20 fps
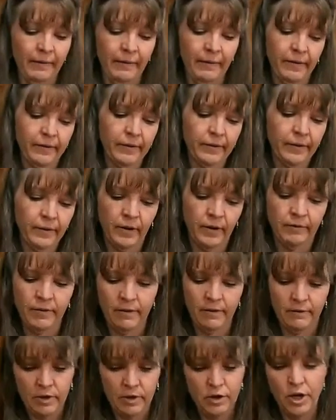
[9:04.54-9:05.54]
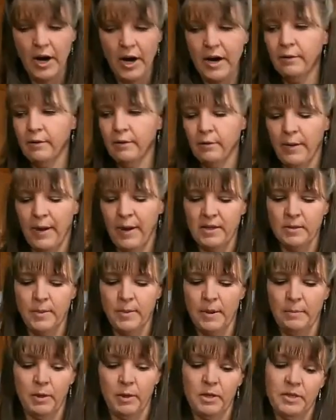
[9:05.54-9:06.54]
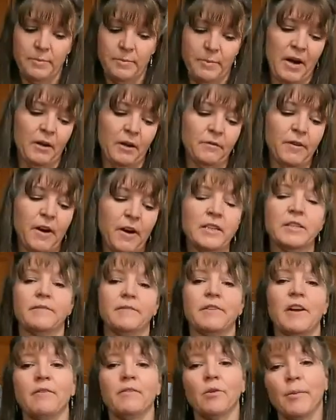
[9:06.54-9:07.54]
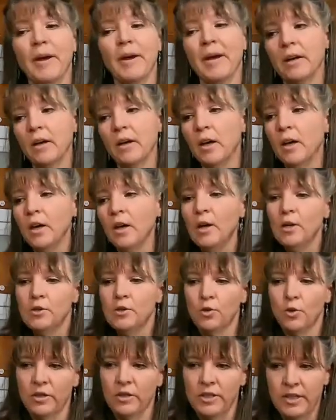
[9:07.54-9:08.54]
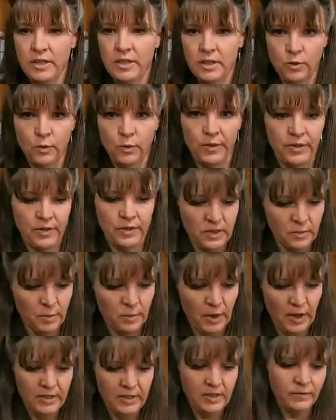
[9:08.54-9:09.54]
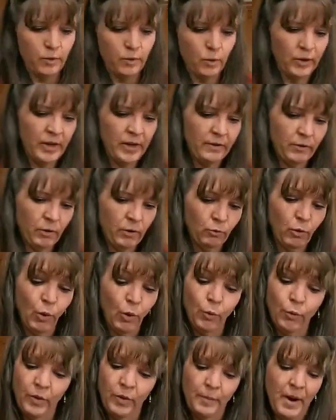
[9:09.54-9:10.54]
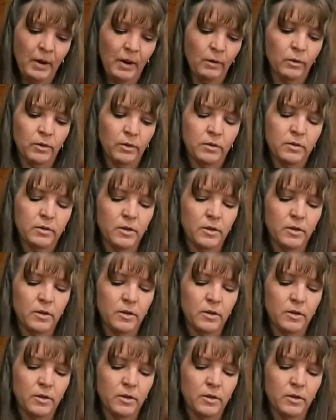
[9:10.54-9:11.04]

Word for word: well. I don't know. I've never tried it with wax paper. As a matter of fact, I've never made tortillas with this press. I've only ever rolled them out.